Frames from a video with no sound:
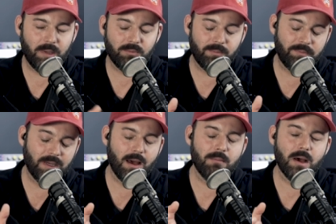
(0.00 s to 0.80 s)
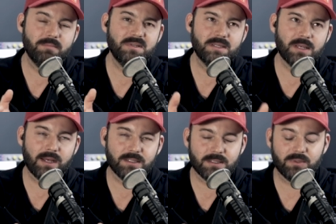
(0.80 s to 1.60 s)
People become
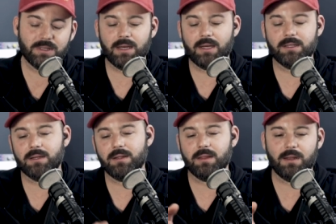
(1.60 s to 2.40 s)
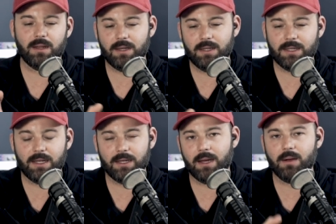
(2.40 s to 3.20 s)
obsessed with the idea that any
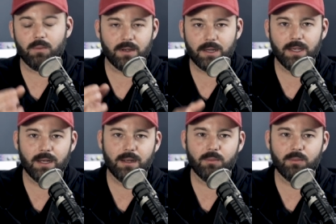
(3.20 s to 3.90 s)
day now we're going to get